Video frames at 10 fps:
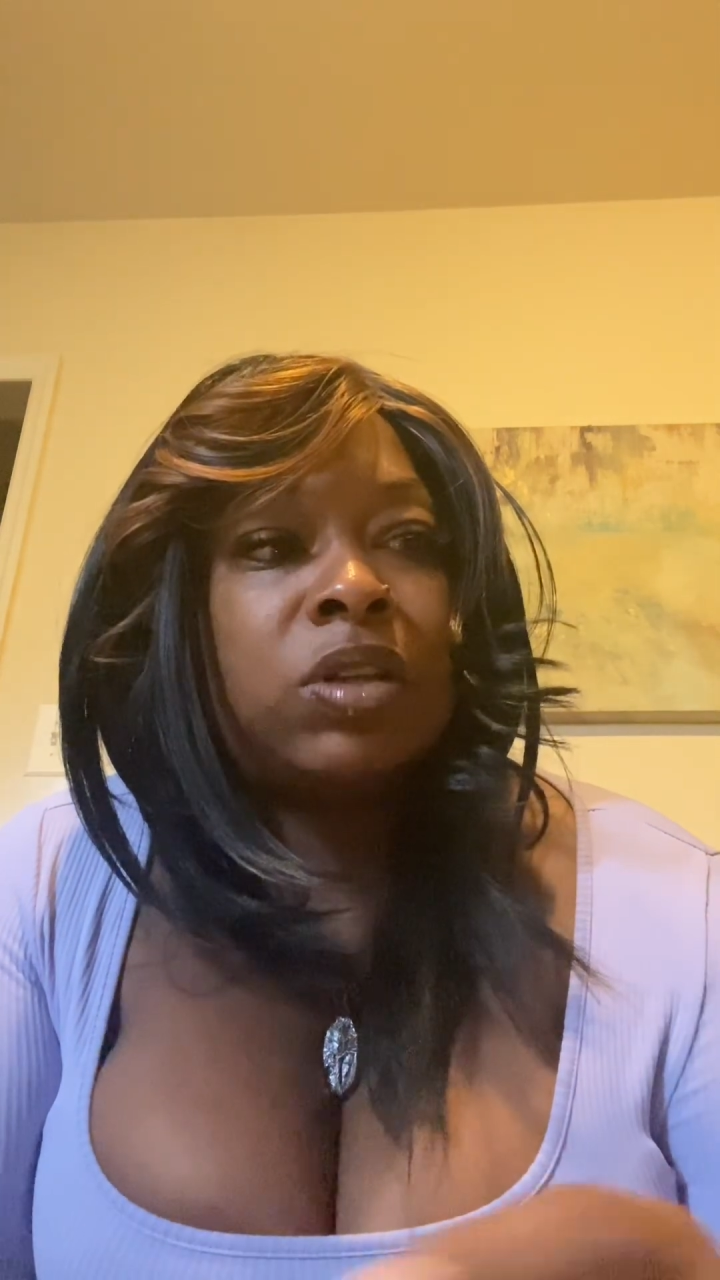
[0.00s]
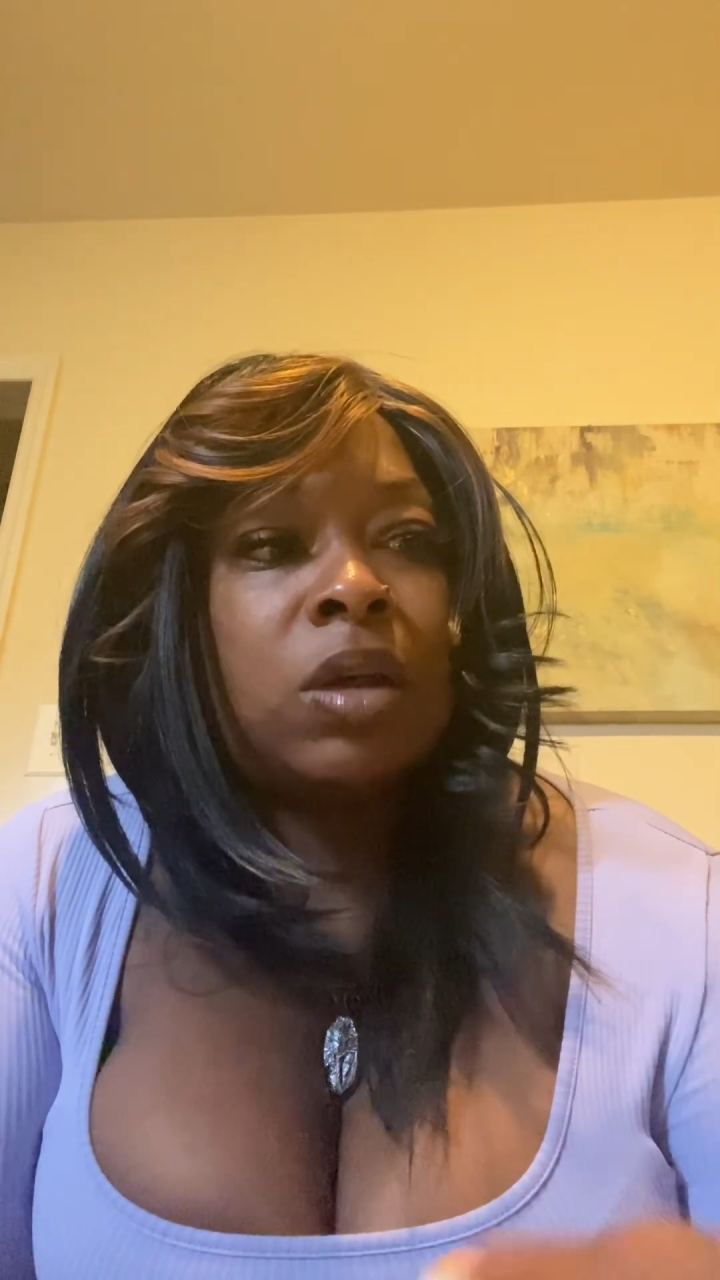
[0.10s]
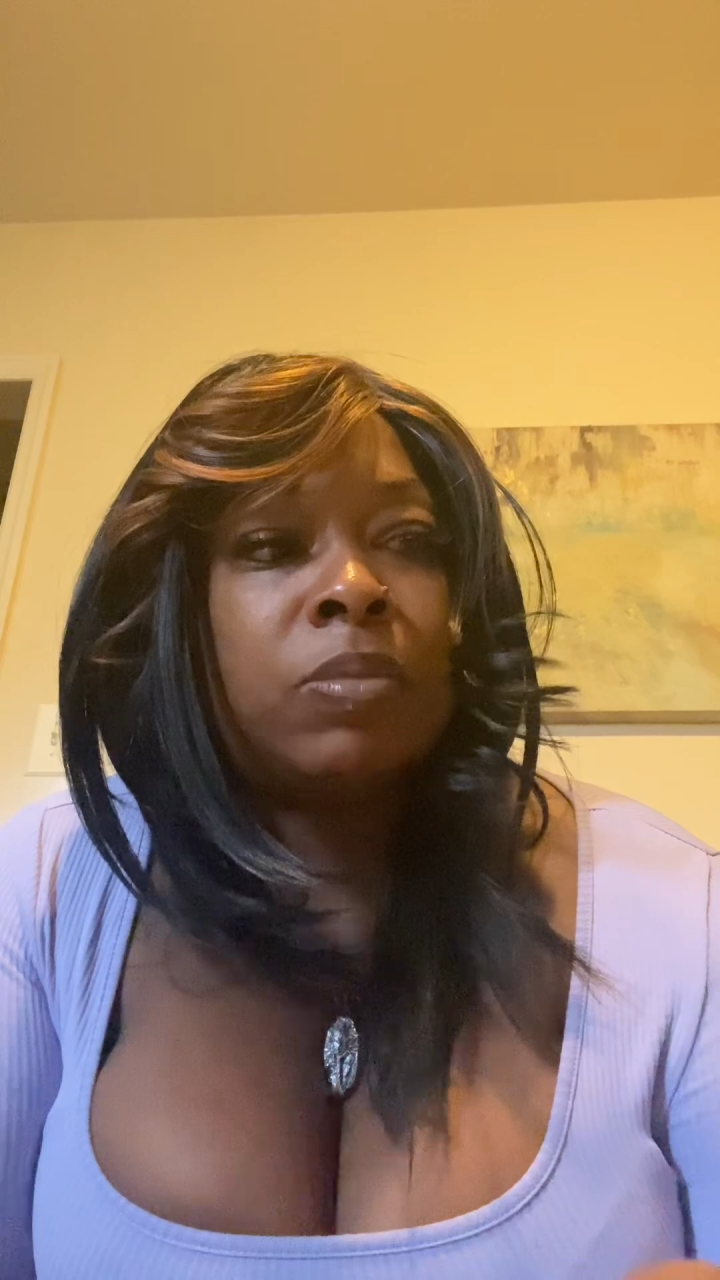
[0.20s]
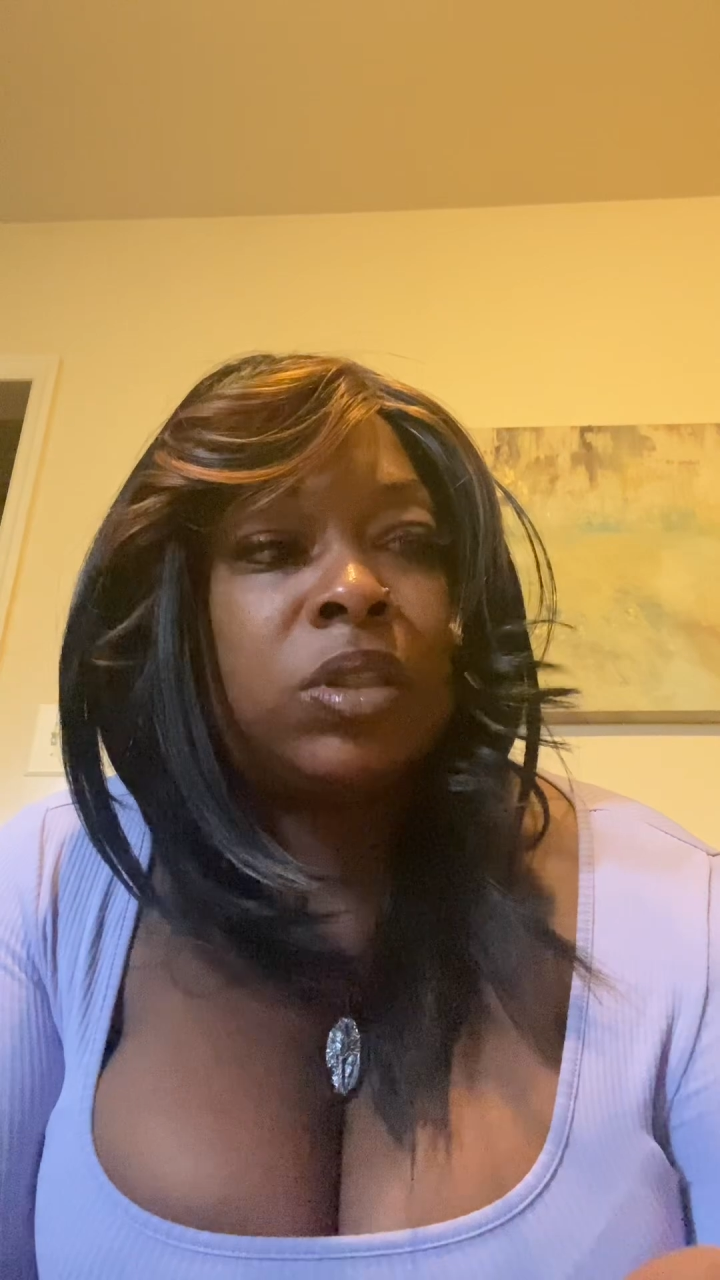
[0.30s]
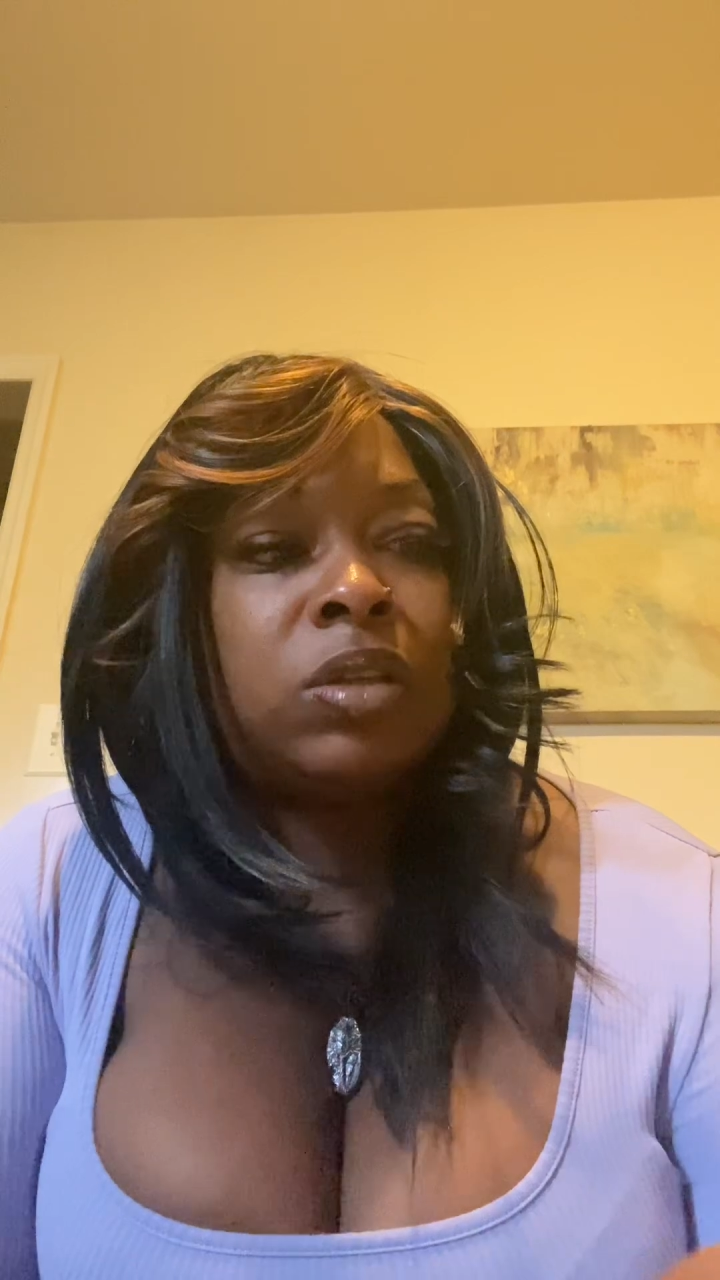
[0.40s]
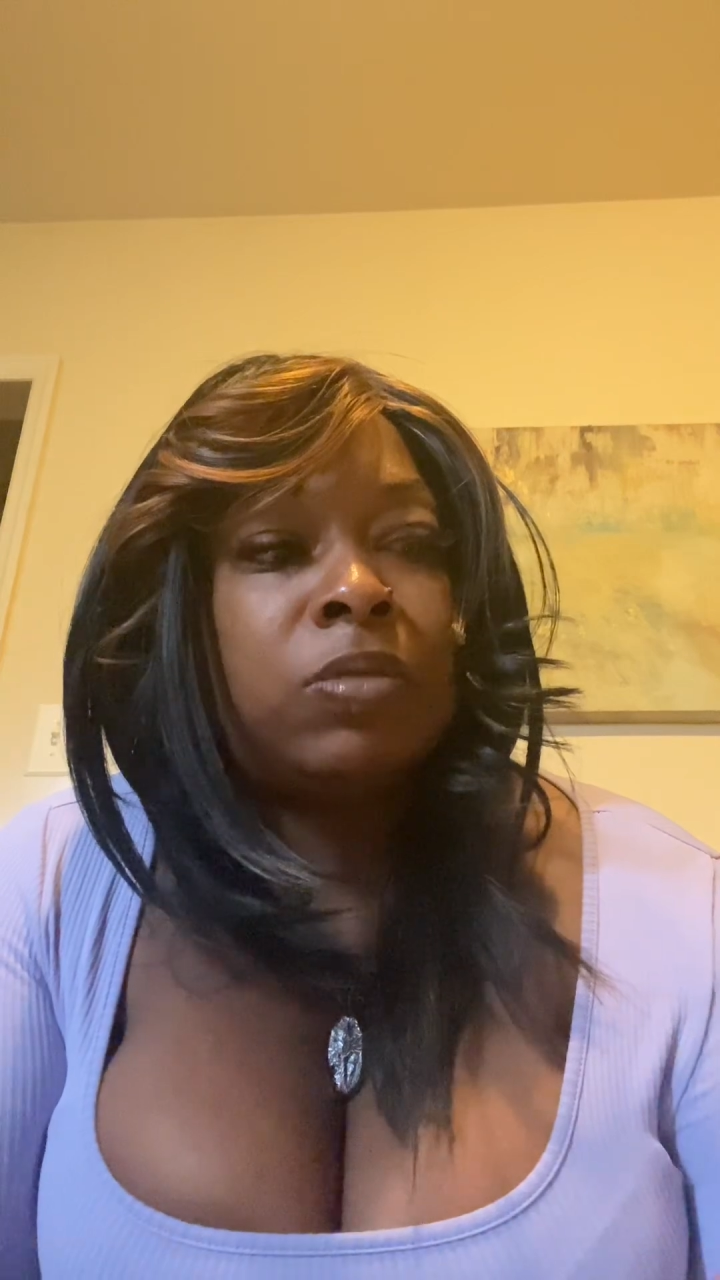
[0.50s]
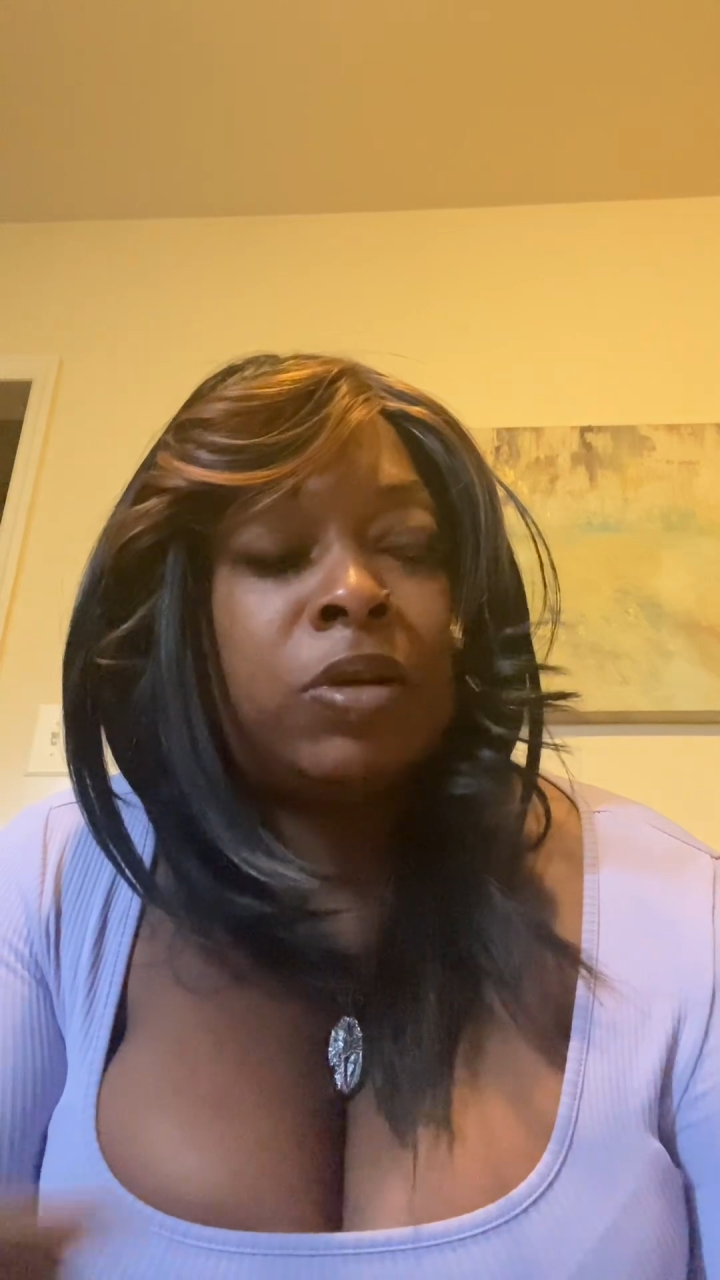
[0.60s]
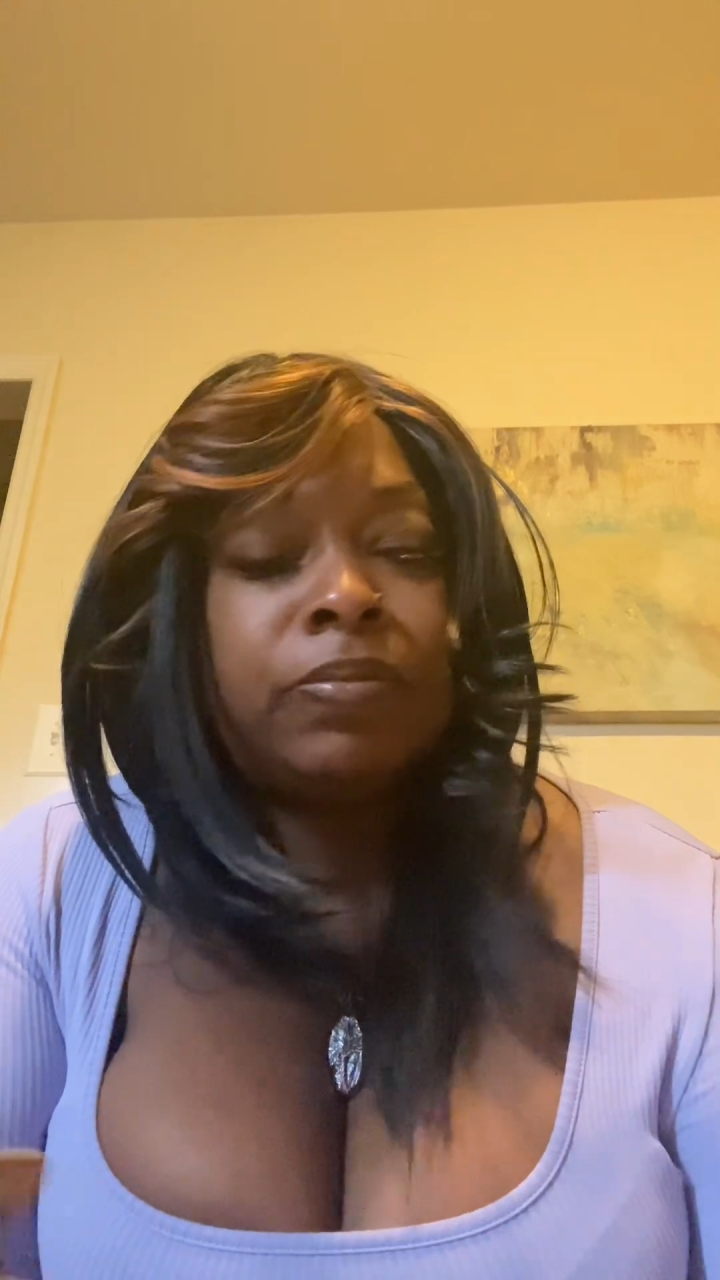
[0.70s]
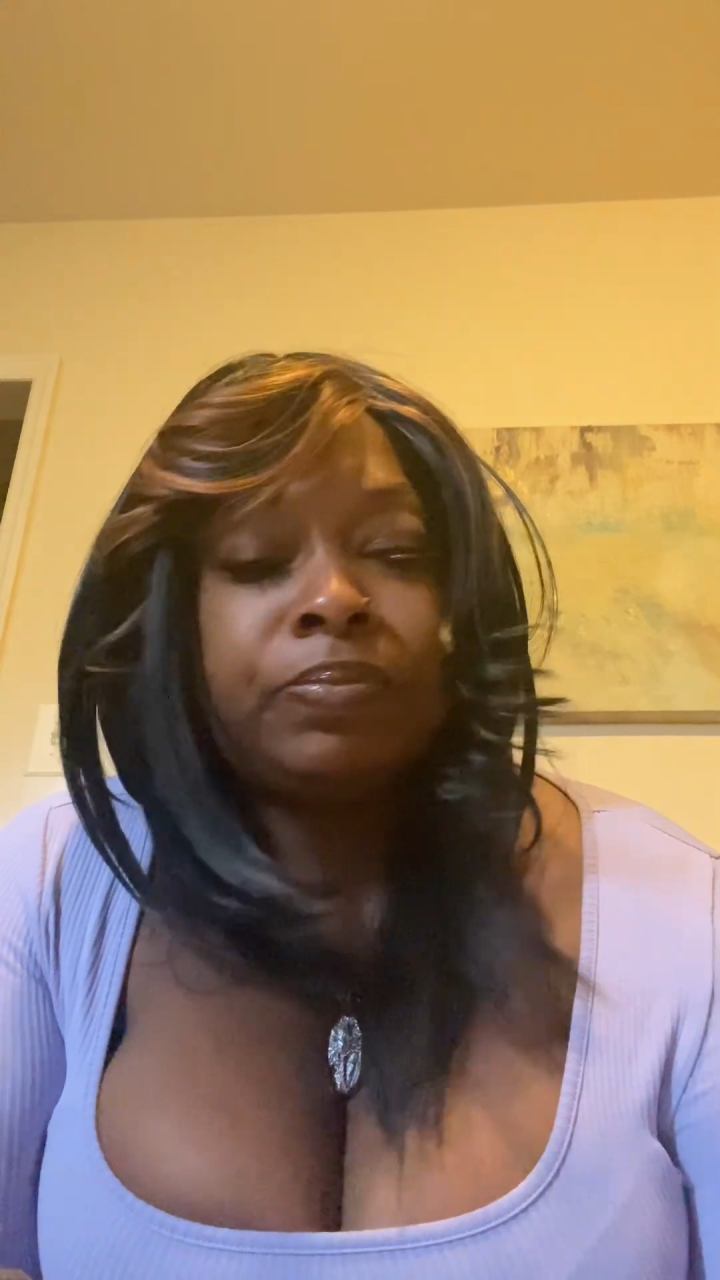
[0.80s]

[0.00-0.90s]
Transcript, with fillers: coming to me.